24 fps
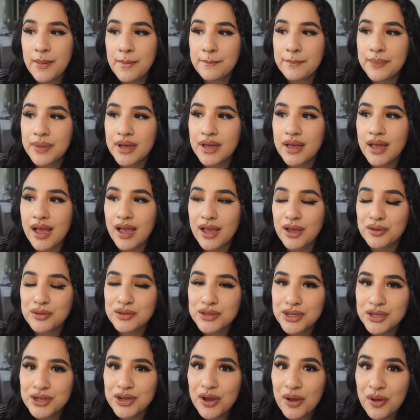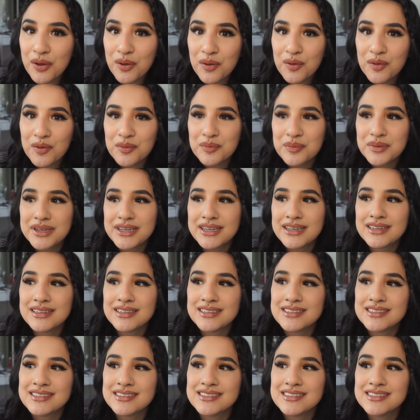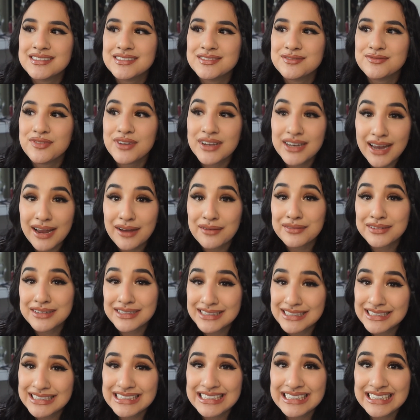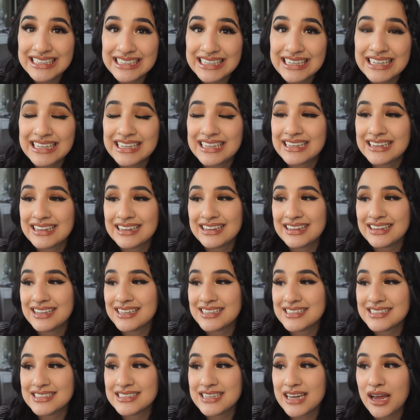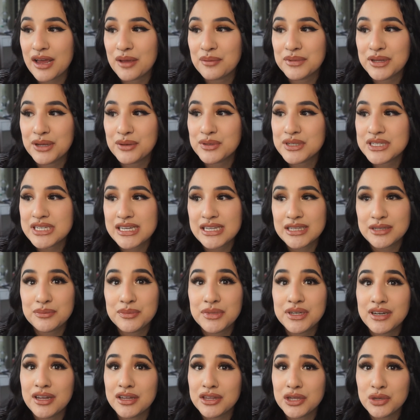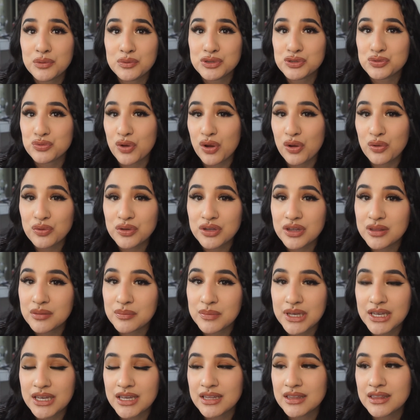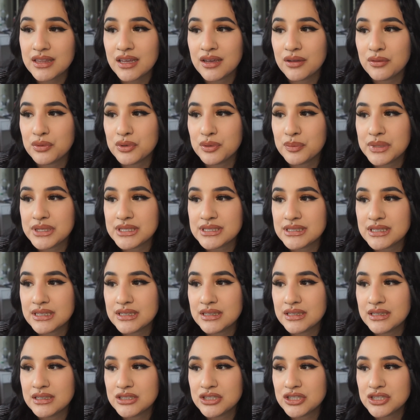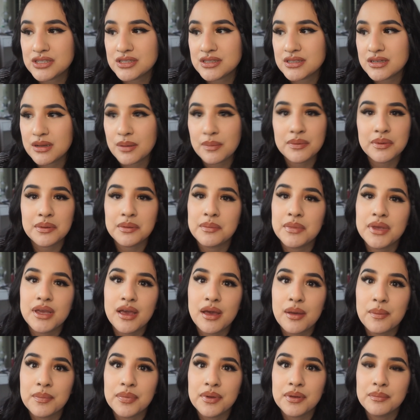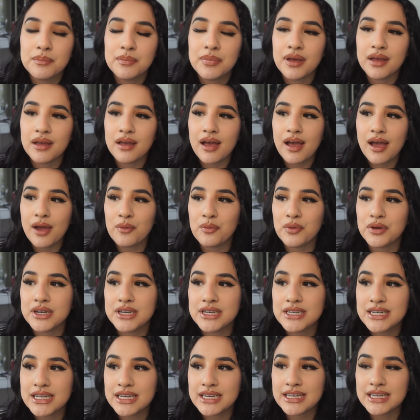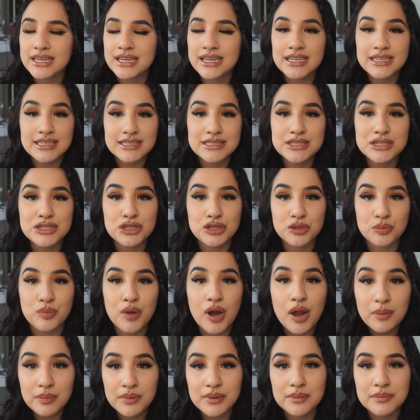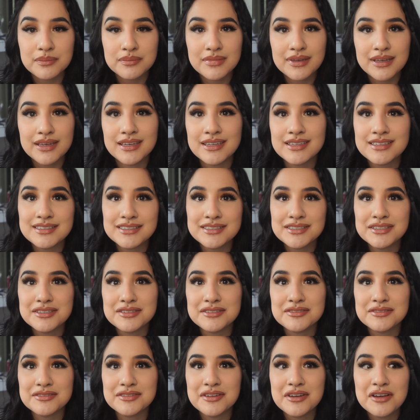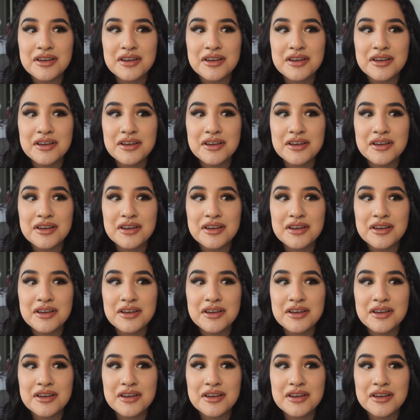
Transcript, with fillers: But I only go because when I really need it and this time they were telling me nothing was wrong with me and they were basically just numbing me up. But I wanted to get to the problem, get to